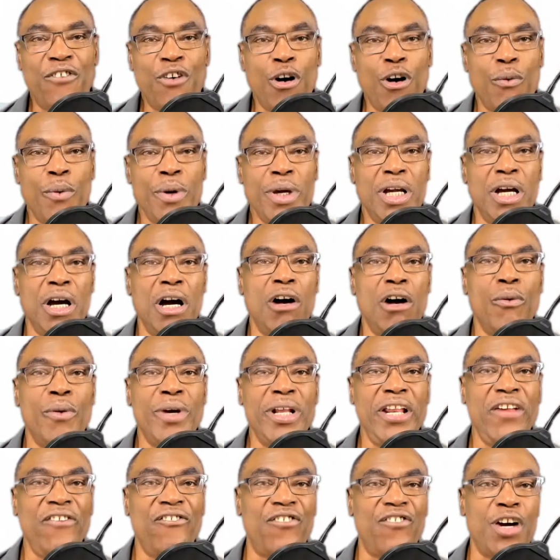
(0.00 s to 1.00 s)
Before we go
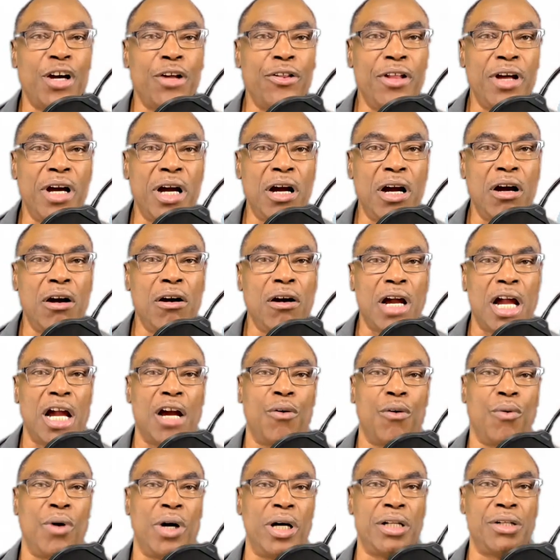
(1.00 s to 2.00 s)
any further,
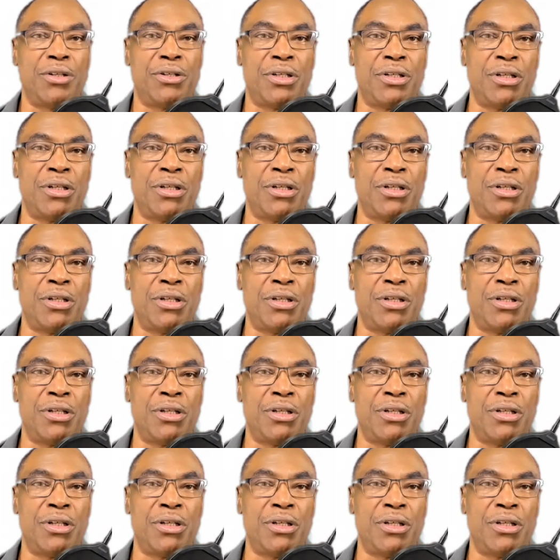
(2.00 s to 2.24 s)
I want